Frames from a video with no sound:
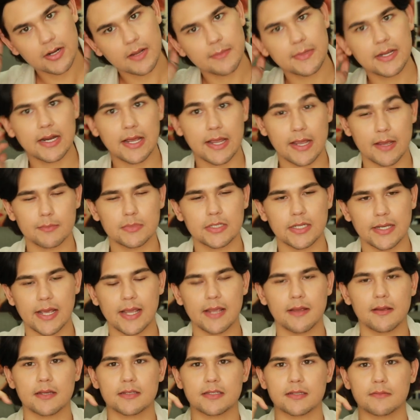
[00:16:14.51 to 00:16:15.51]
I mean, I am
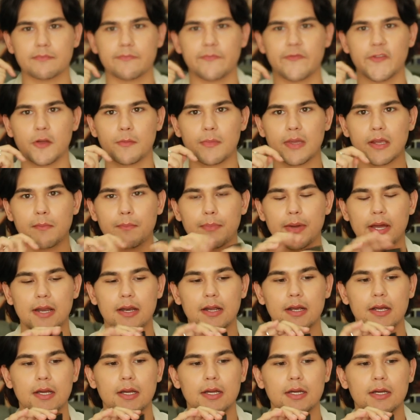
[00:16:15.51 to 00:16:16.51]
today because I'm filming,
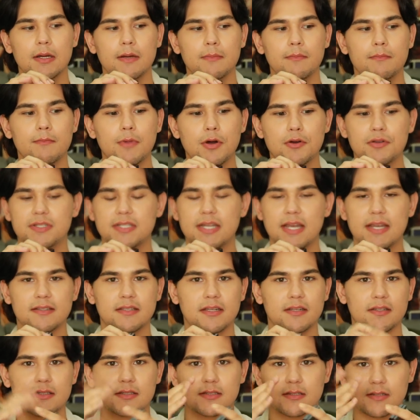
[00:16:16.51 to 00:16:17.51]
but most
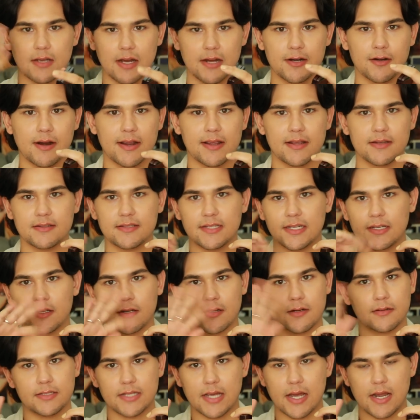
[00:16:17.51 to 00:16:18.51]
days it's under eye
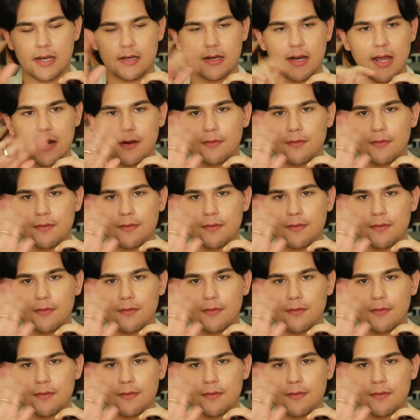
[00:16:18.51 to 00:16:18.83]
concealer, done.